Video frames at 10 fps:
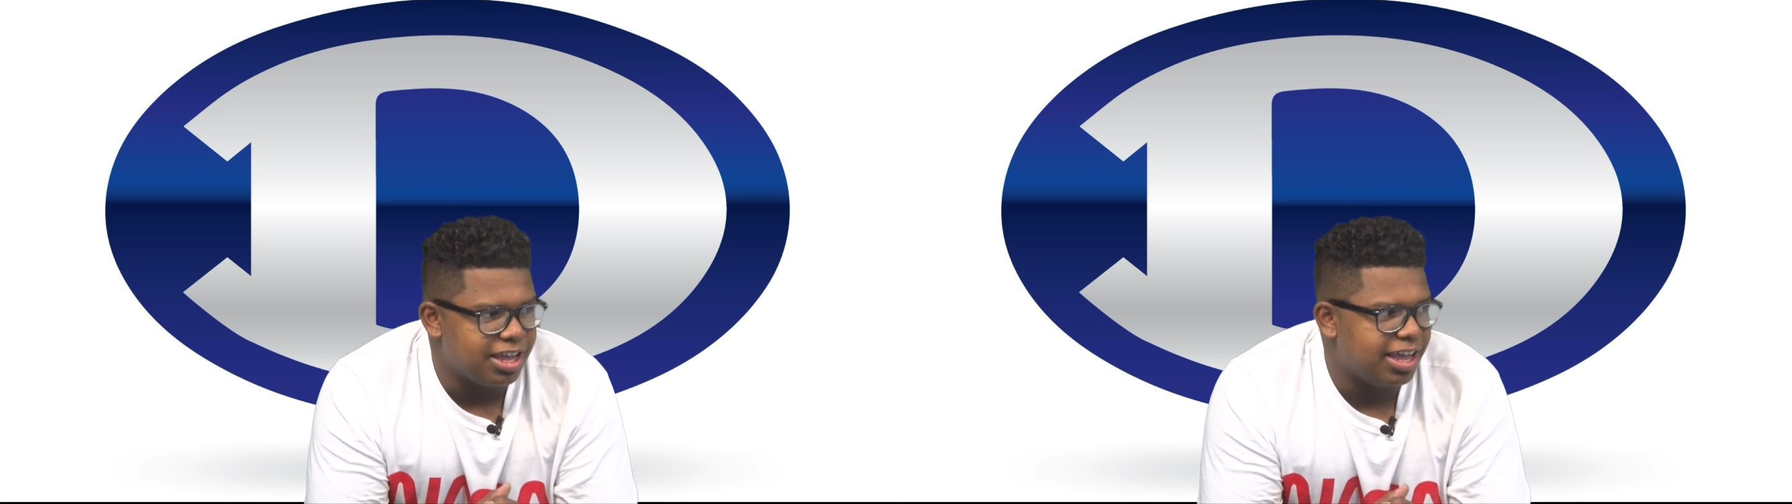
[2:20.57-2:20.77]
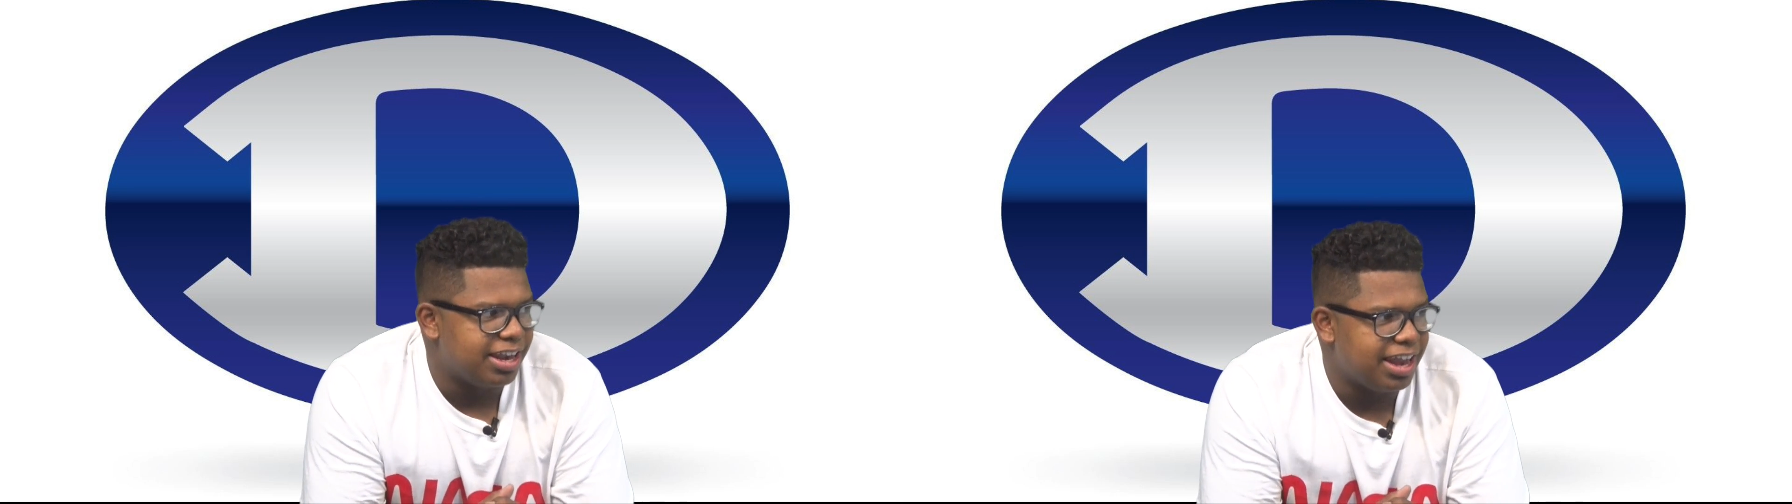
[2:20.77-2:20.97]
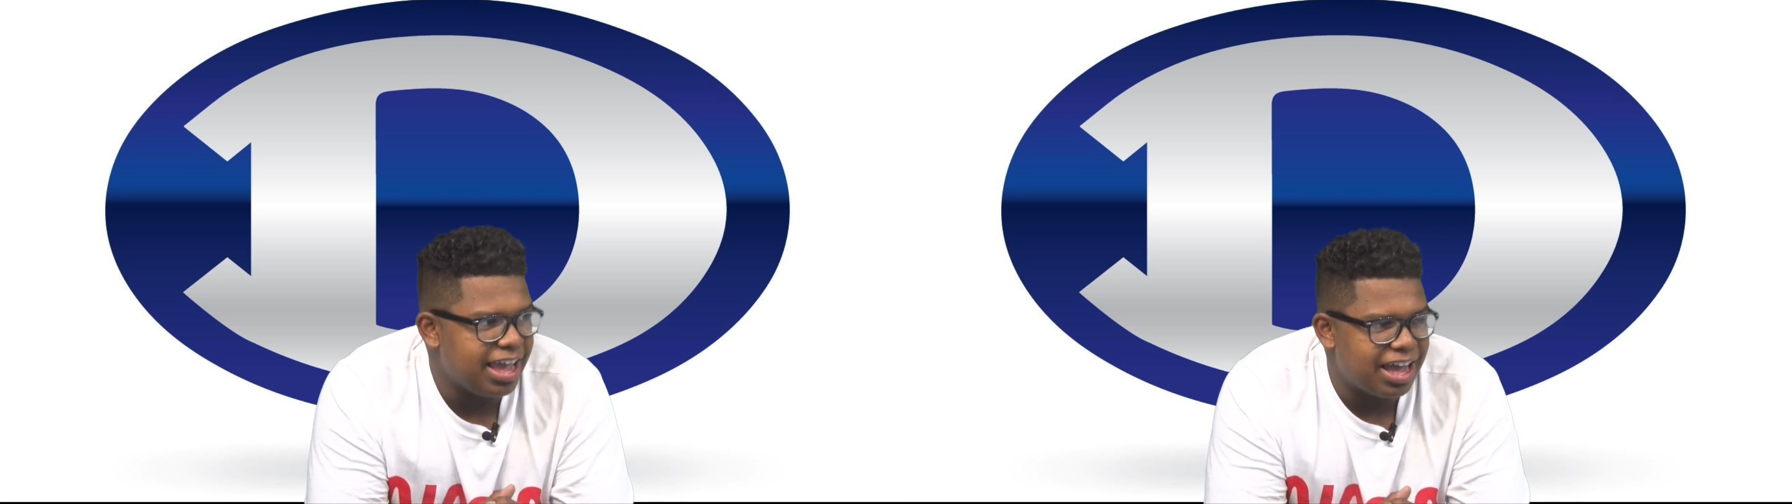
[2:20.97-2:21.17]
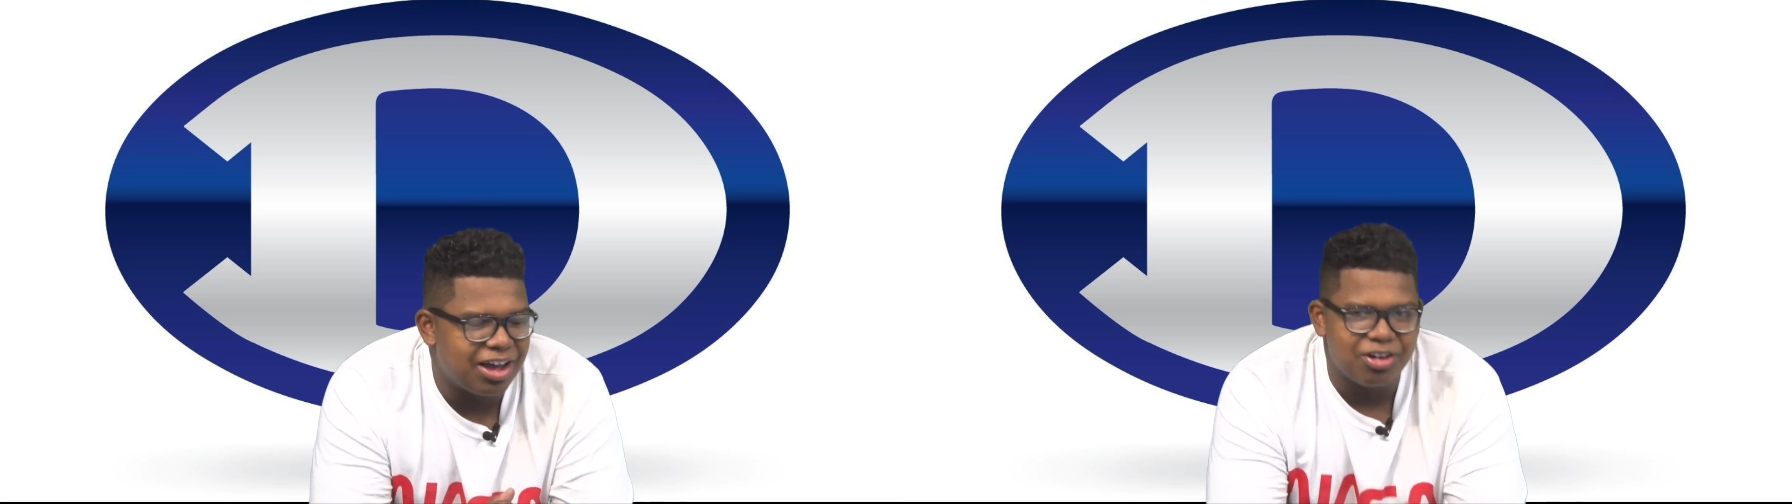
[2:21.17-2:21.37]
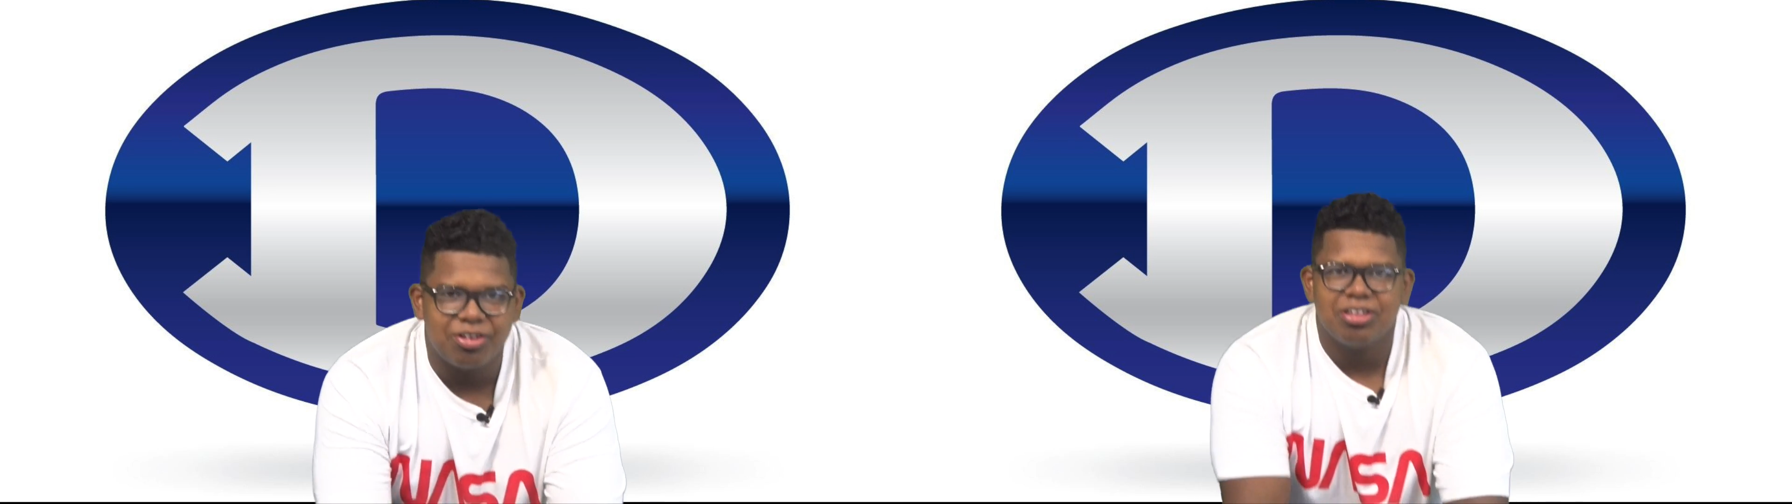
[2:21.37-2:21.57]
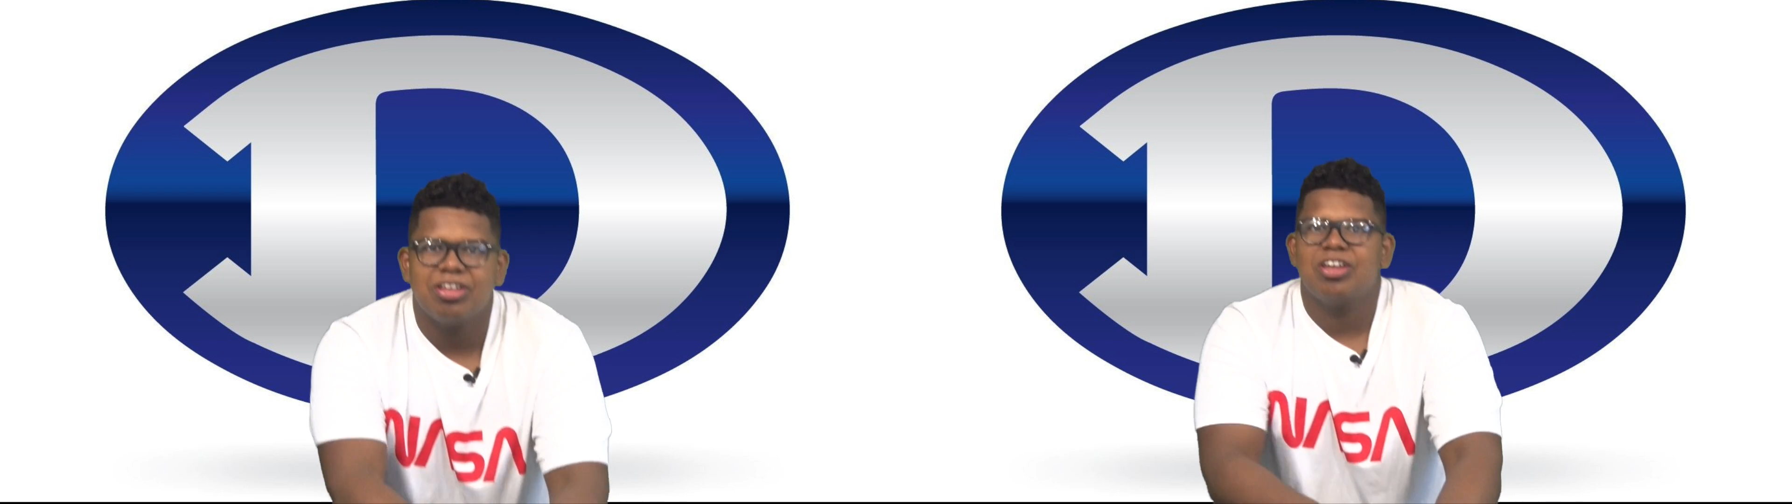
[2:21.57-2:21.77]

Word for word: And now